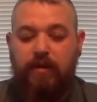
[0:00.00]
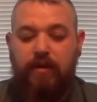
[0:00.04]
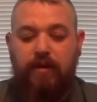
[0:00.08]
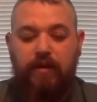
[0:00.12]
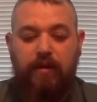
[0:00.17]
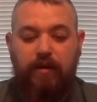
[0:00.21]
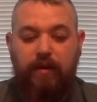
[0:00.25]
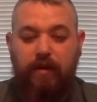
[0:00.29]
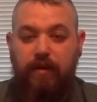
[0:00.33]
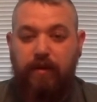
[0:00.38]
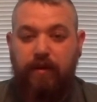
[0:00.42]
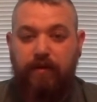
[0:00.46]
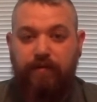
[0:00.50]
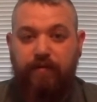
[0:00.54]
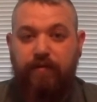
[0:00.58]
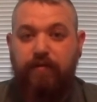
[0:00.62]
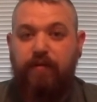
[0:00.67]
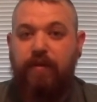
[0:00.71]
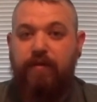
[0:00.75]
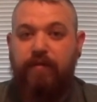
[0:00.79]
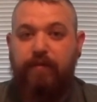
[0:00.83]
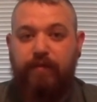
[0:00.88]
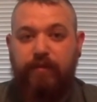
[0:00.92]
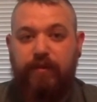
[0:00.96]
If
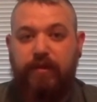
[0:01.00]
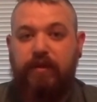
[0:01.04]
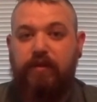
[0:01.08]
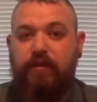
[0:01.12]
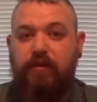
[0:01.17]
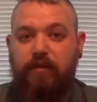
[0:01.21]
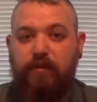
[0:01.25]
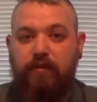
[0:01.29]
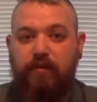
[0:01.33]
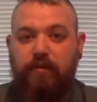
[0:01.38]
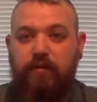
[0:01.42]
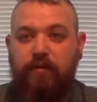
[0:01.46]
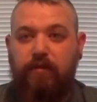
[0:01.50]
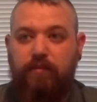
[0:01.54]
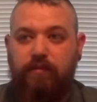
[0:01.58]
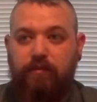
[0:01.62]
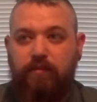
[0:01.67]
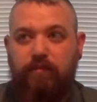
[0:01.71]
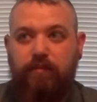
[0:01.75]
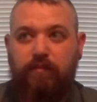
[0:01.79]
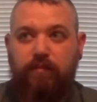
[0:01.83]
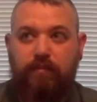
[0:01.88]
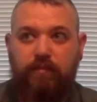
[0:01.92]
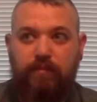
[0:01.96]
you have a particular
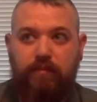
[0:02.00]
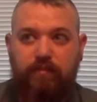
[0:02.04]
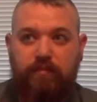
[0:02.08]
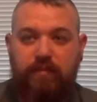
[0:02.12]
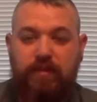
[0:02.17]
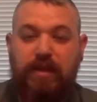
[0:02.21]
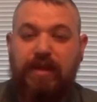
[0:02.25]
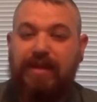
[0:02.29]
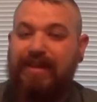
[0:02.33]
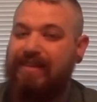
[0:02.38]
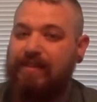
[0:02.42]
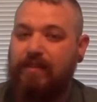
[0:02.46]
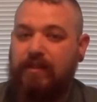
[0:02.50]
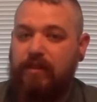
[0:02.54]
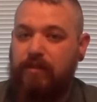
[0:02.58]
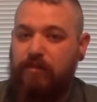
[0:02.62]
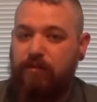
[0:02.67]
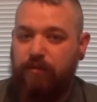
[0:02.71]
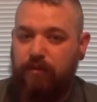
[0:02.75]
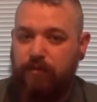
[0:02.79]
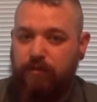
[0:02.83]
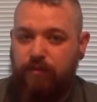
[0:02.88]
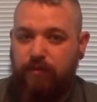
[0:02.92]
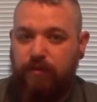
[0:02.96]
tendency
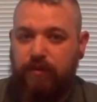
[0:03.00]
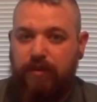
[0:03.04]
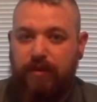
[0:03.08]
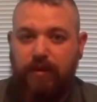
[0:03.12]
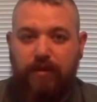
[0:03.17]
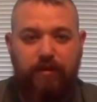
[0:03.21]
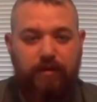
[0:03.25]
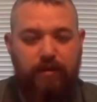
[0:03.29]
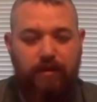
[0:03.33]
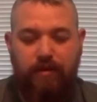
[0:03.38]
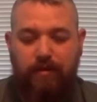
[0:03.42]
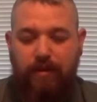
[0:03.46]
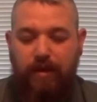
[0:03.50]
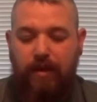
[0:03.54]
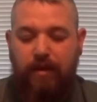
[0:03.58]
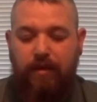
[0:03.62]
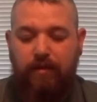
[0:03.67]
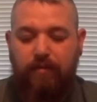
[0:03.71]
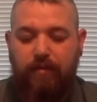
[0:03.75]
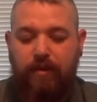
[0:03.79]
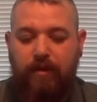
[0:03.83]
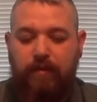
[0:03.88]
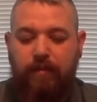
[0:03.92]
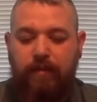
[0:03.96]
towards one or the other, I would
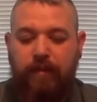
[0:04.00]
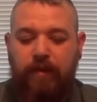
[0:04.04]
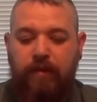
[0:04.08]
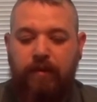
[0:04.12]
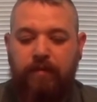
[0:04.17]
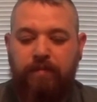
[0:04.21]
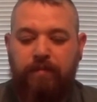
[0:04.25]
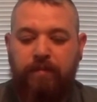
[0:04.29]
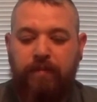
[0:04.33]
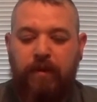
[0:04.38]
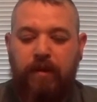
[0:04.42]
highly recommend them.